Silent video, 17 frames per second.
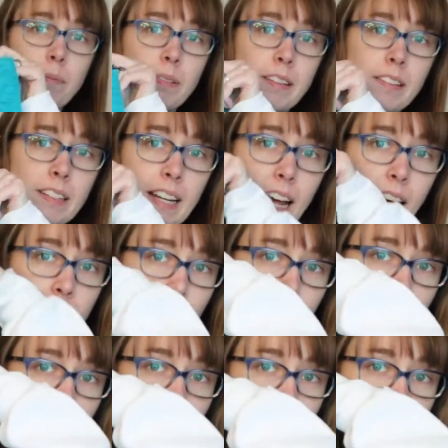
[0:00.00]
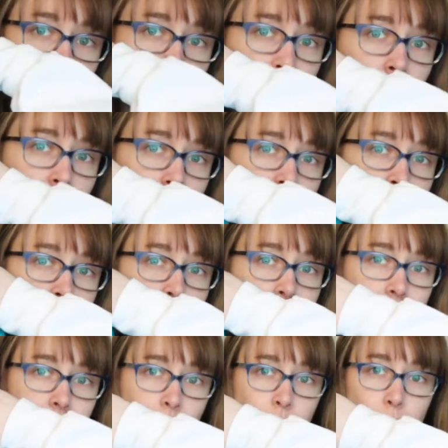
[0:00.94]
Seattle Mariners
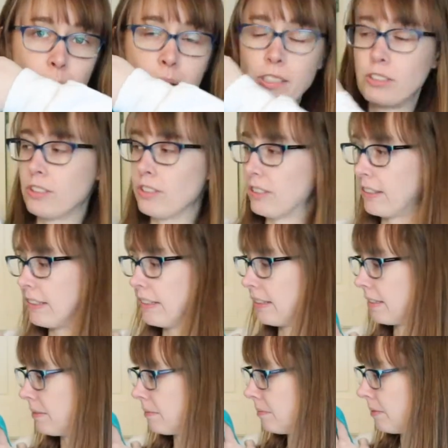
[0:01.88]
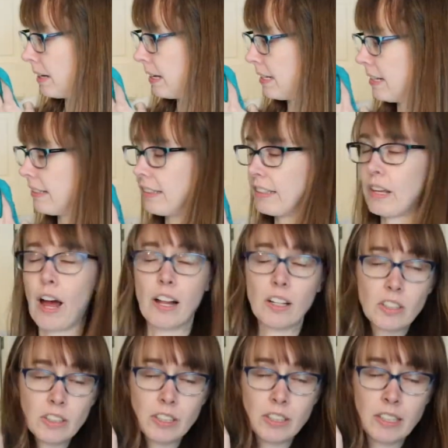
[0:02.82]
sweatshirts in this
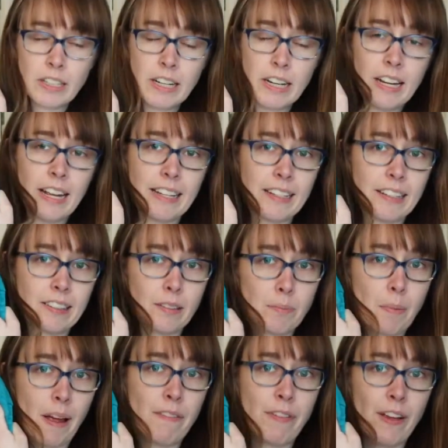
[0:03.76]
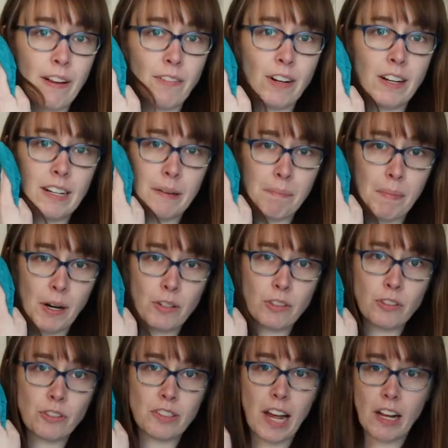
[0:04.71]
color. And this is my favorite
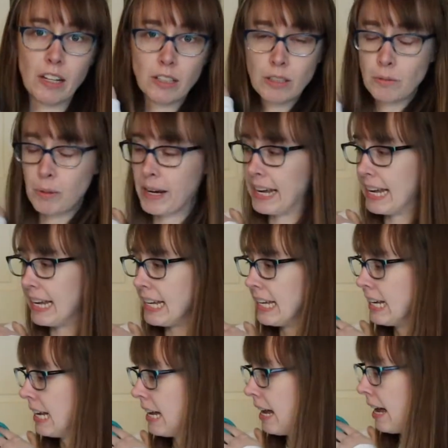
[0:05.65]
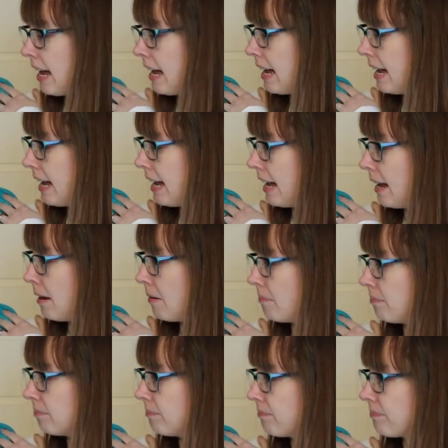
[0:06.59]
Mariners colorway.
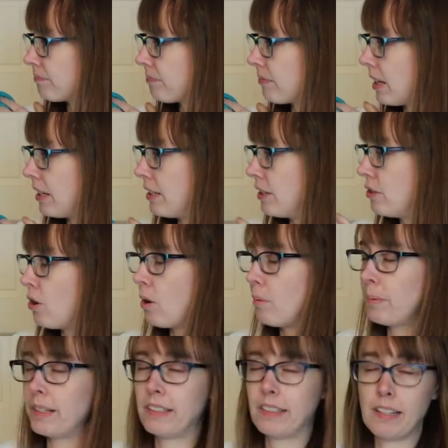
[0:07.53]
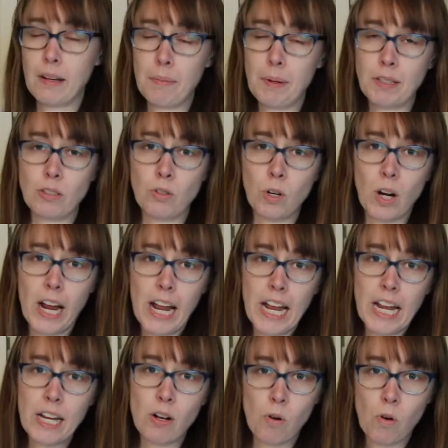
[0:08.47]
Um, you normally see them in
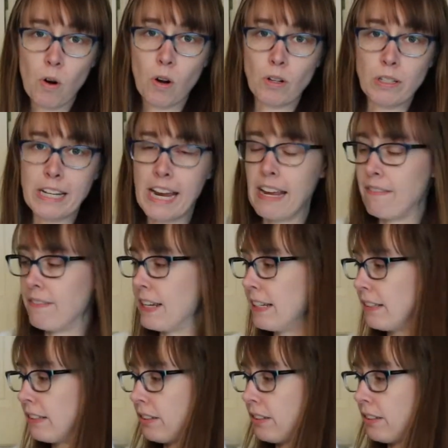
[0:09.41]
gray or navy.